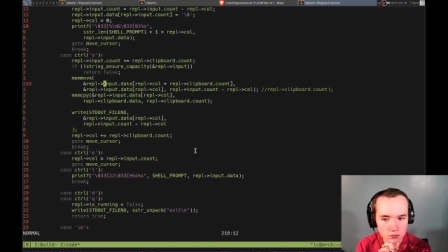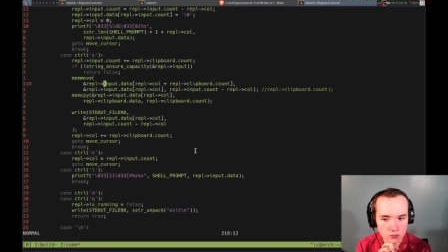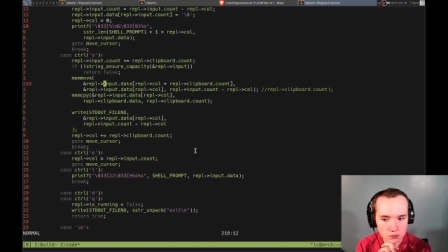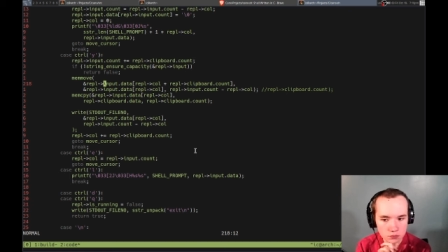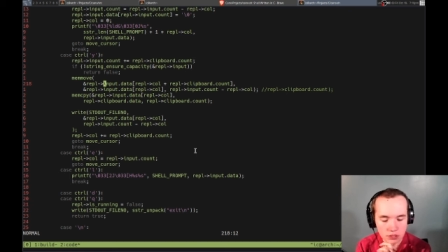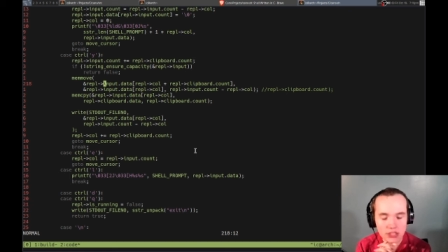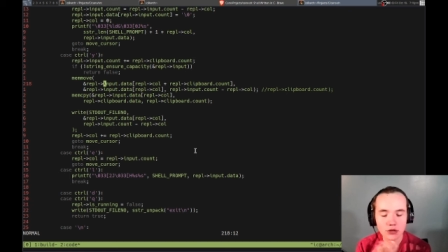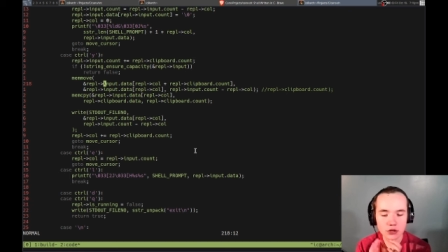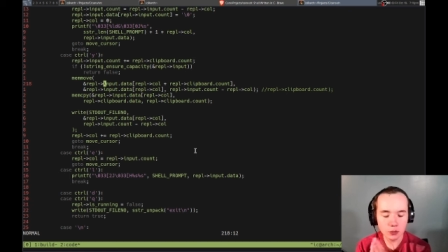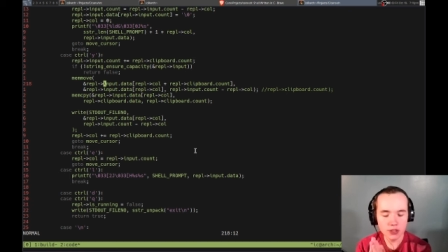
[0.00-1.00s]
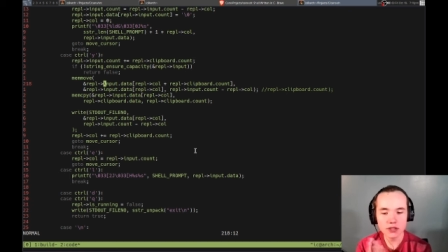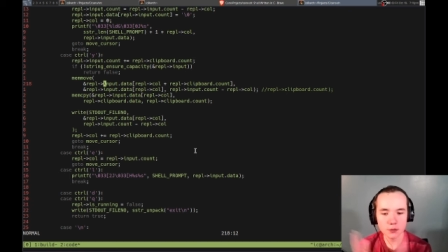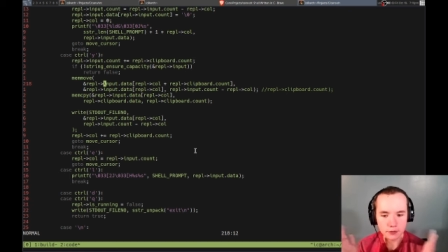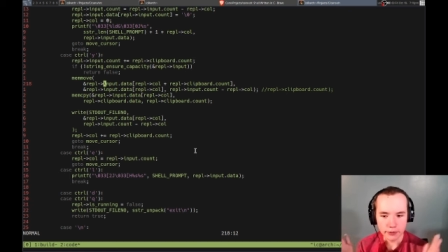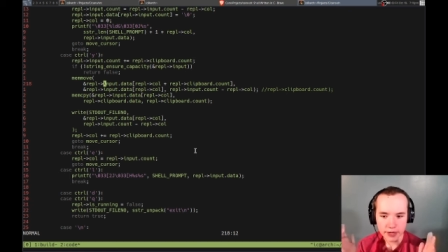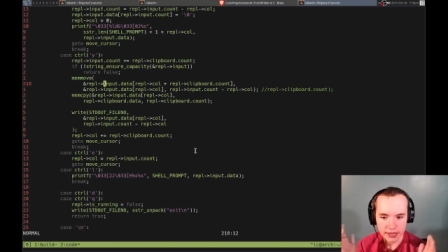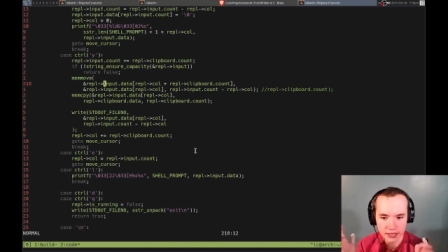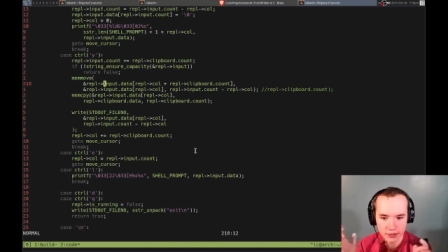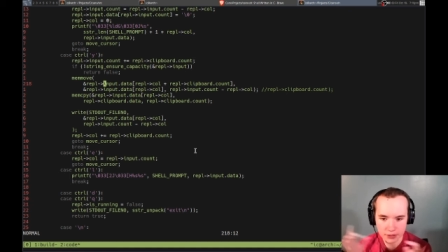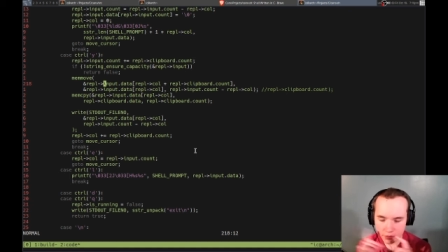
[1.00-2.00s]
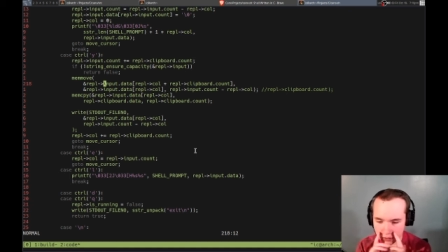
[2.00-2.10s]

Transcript: Right, you do want to move it by that amount.